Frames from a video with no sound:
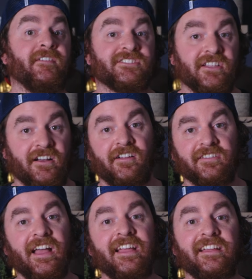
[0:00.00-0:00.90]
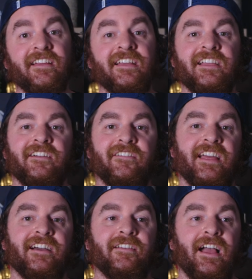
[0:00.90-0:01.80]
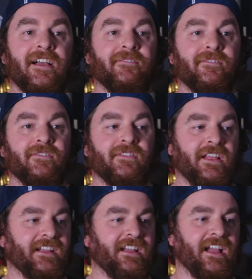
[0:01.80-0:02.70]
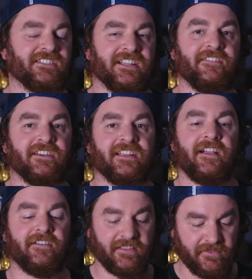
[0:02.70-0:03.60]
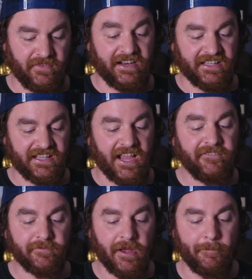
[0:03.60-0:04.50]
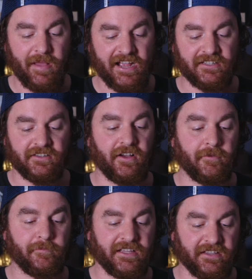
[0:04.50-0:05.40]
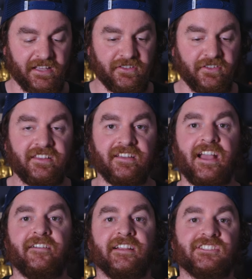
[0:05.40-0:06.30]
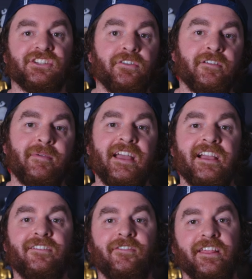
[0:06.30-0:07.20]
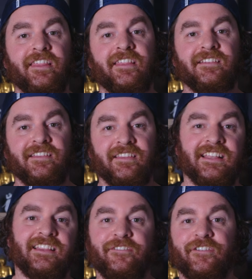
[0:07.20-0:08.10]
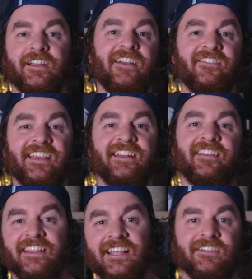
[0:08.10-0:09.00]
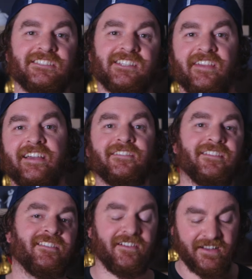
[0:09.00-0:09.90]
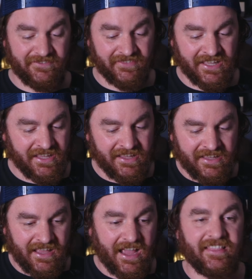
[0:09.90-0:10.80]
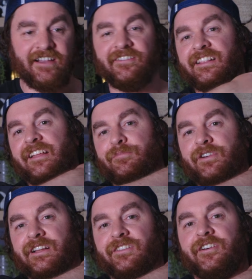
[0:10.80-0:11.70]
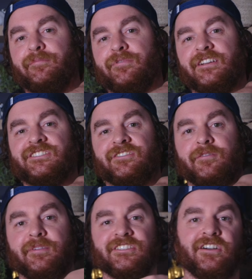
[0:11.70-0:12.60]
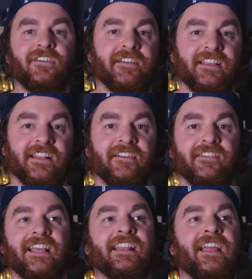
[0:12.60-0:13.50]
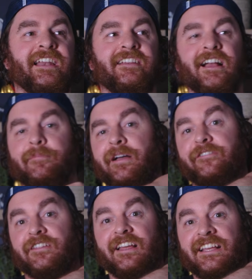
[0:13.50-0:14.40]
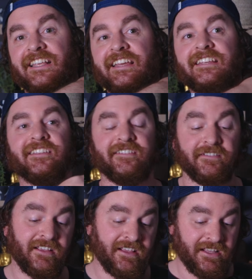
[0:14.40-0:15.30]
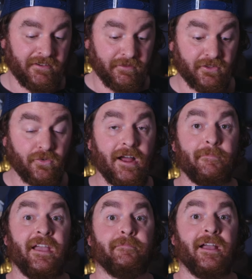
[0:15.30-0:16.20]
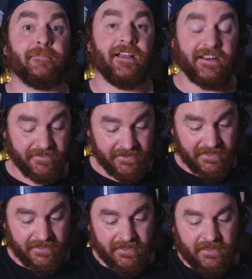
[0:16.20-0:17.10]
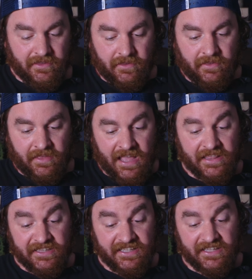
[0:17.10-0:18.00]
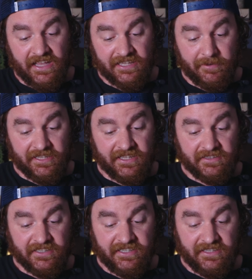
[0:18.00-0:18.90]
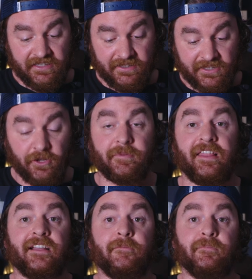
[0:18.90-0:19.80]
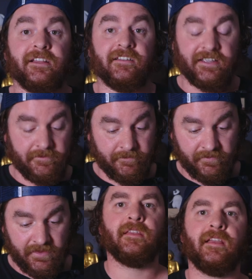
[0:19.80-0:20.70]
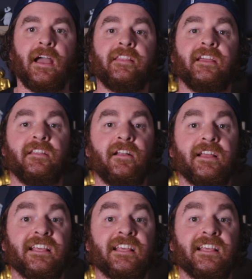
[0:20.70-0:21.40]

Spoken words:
much the whole day without like actually having to carry them. And it saves my back a lot because I used to carry a shoulder bag with these different cameras in and I'd switch them out all the time. And that was like putting a lot of pressure on my shoulders and I was ending up after last season with quite bad back pain. And this has basically stopped that completely. And then I